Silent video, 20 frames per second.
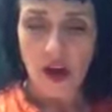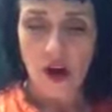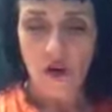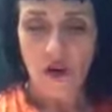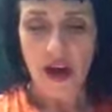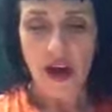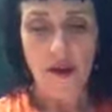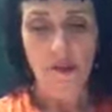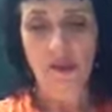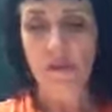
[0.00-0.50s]

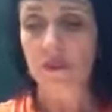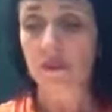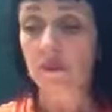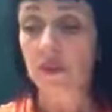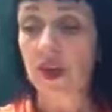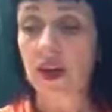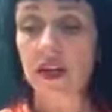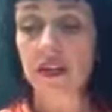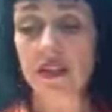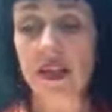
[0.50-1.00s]
Okay.
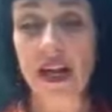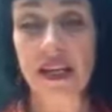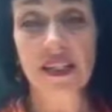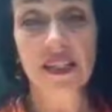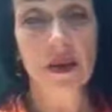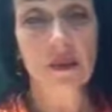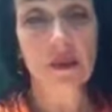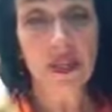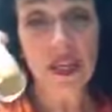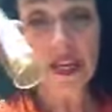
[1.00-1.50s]
Take
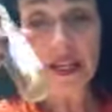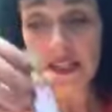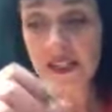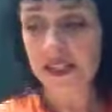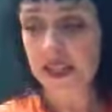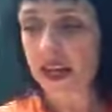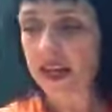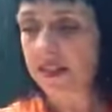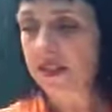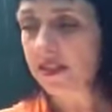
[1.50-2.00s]
some of the
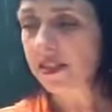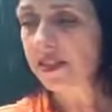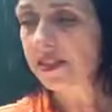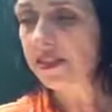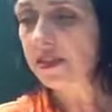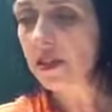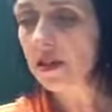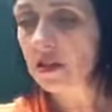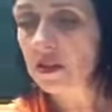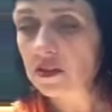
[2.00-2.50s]
incense.
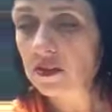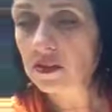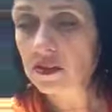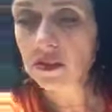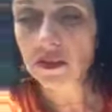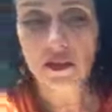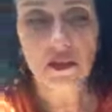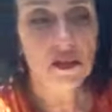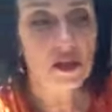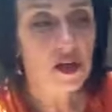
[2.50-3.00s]

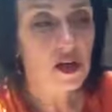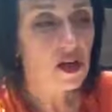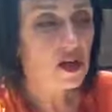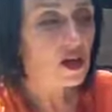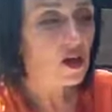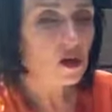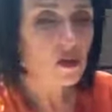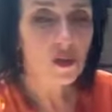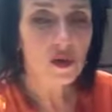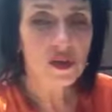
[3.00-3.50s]

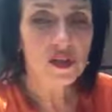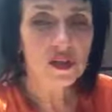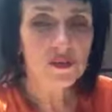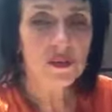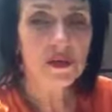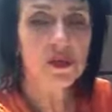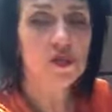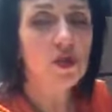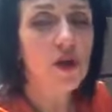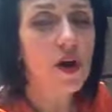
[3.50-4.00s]
Where's
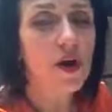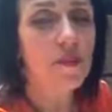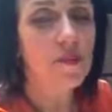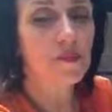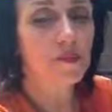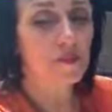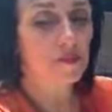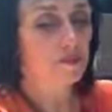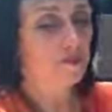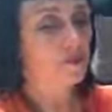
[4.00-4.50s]
my straw?
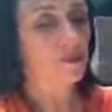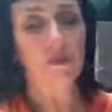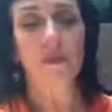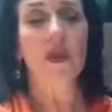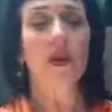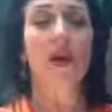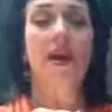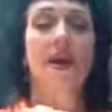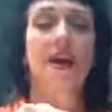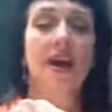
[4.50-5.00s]

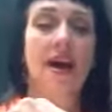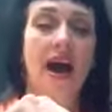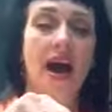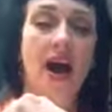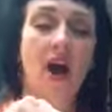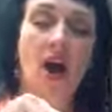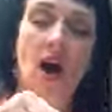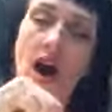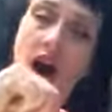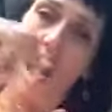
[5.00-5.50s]

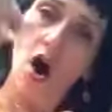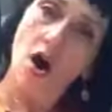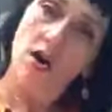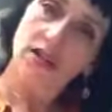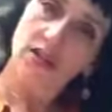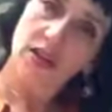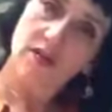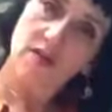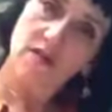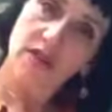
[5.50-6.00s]
I
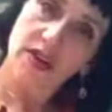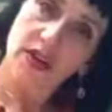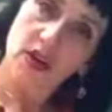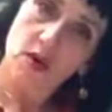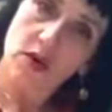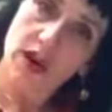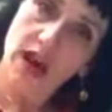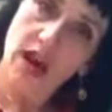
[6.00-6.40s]
also have a video on